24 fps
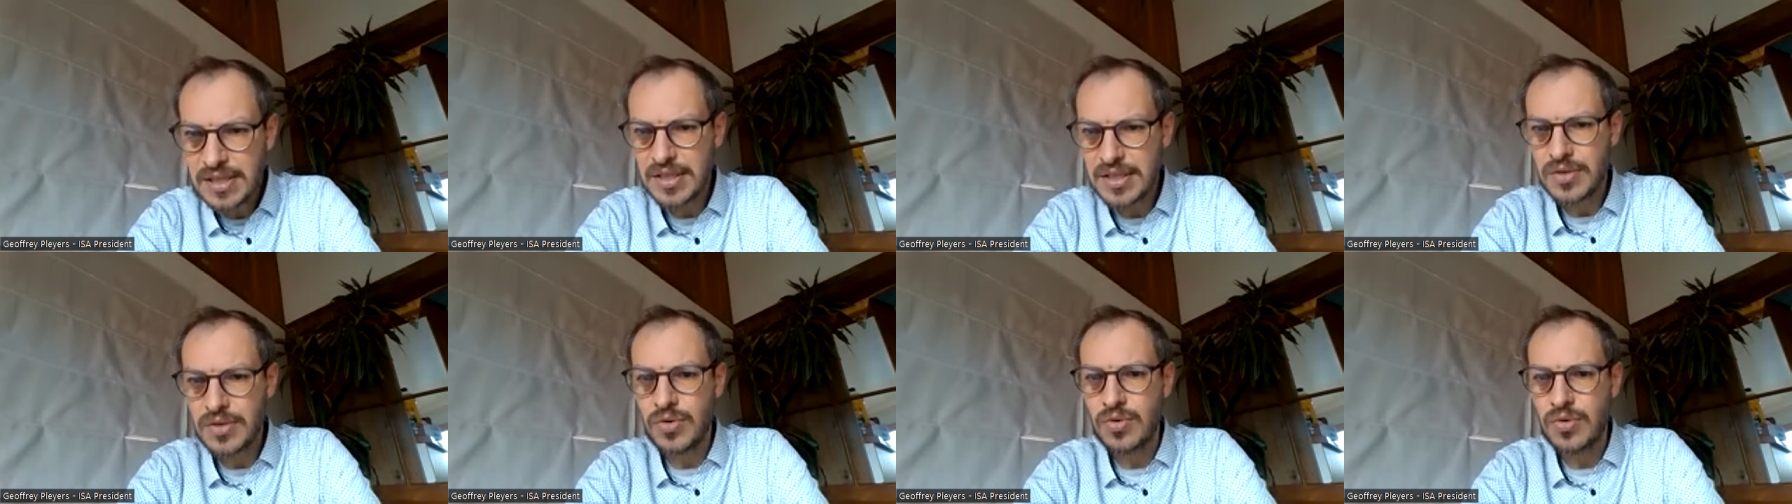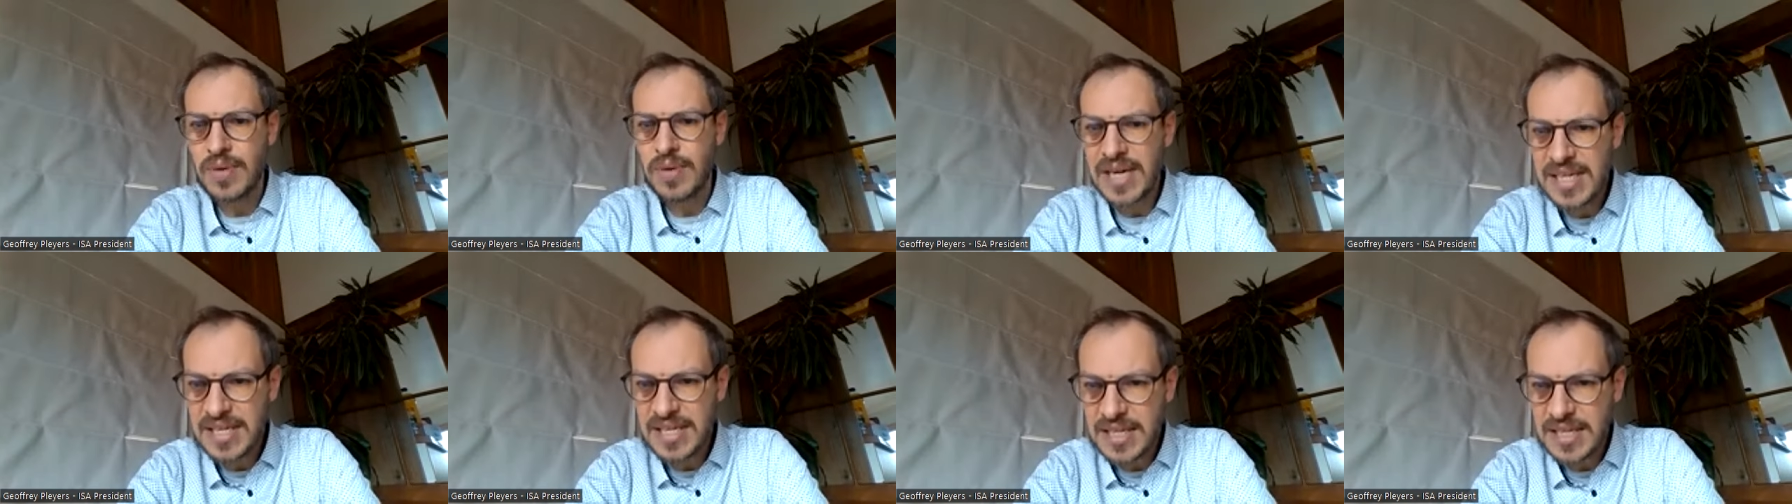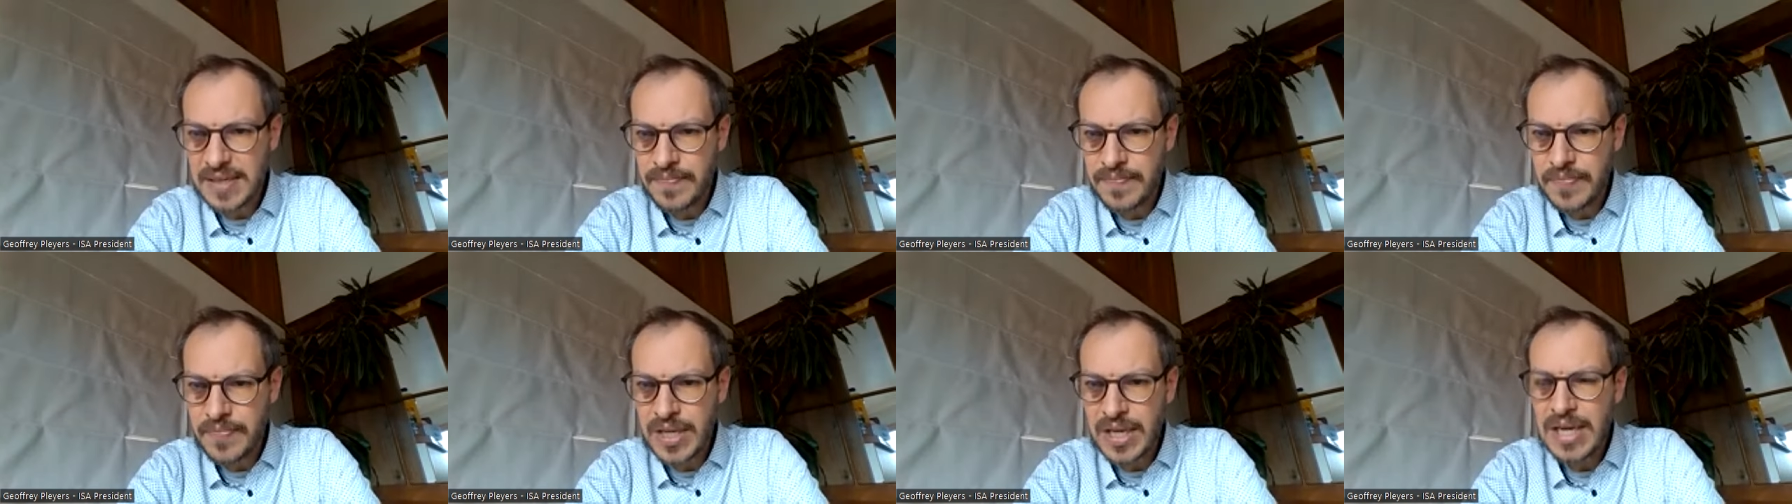this
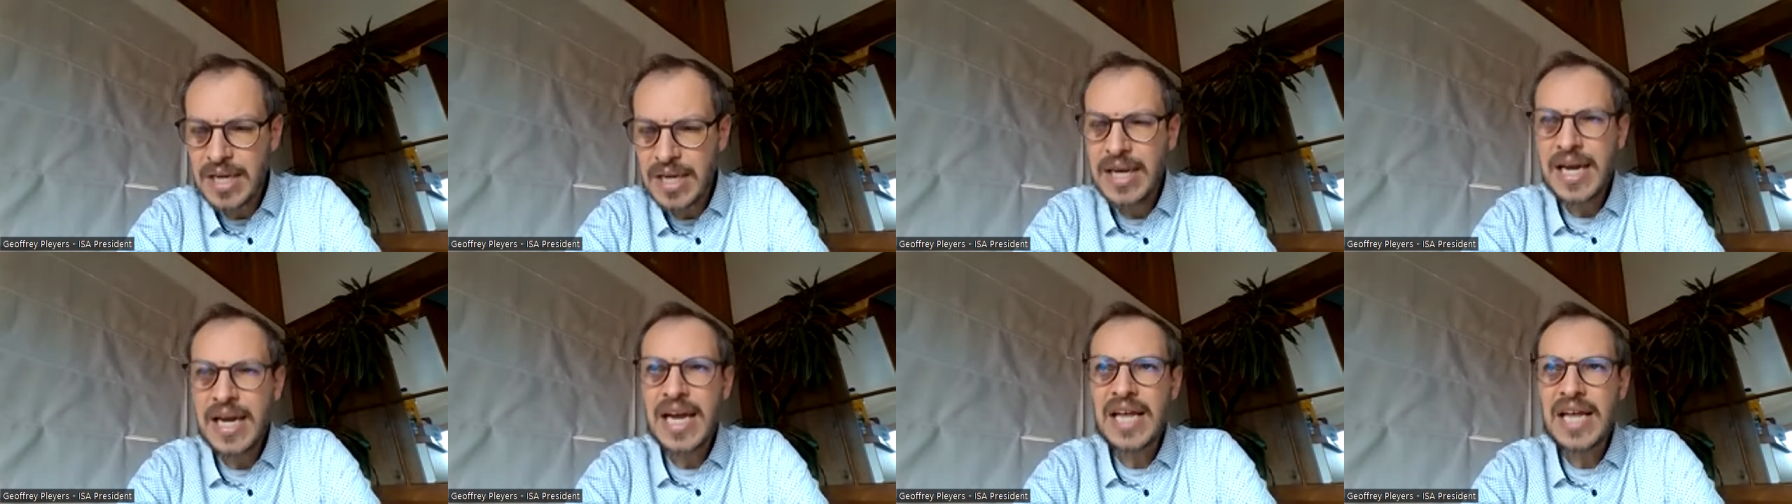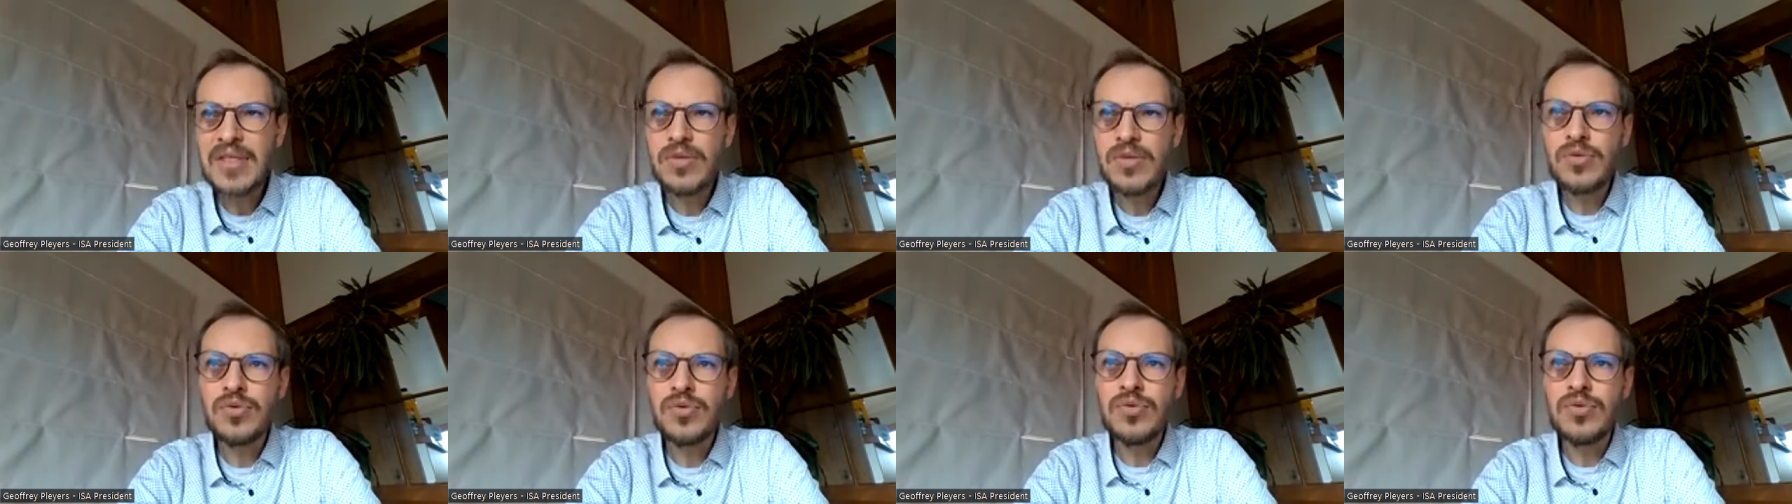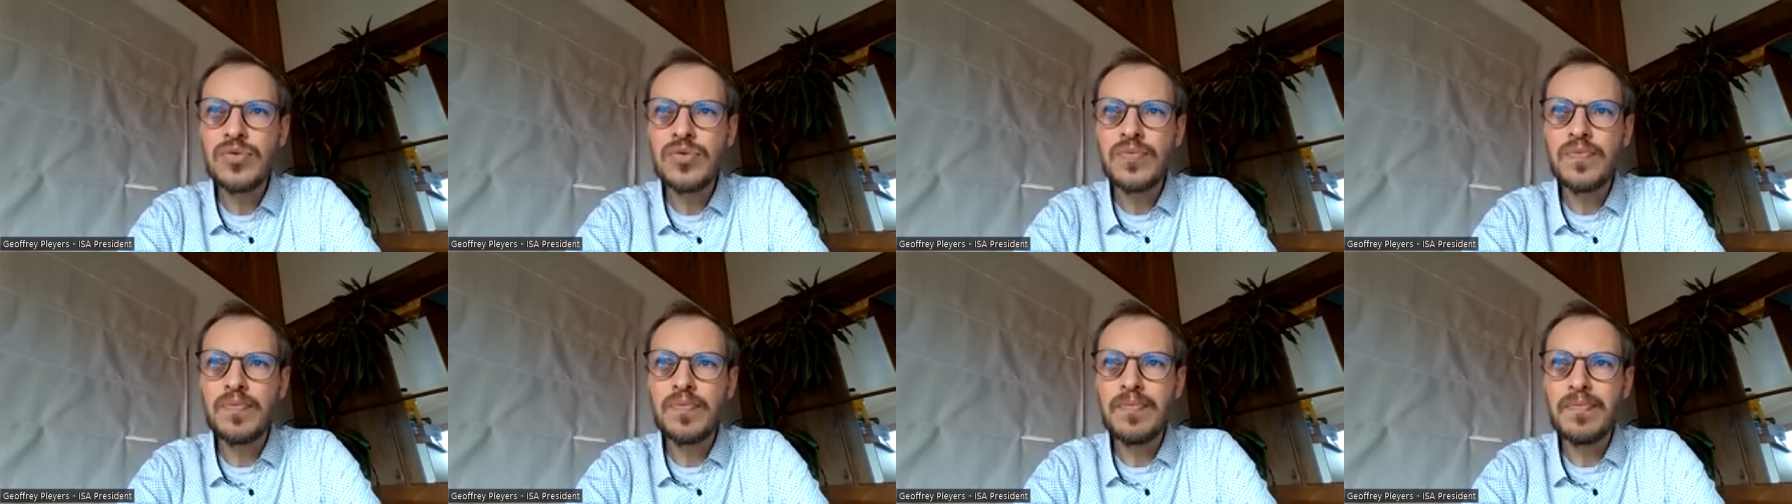globality, and
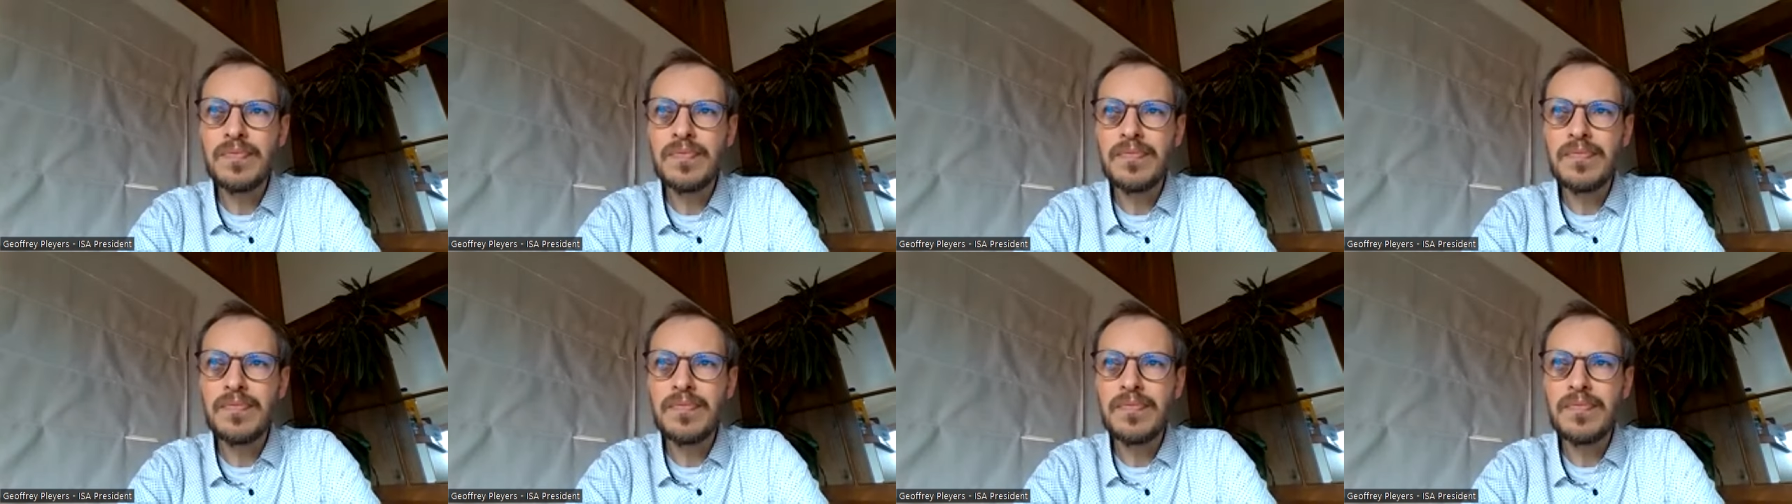to,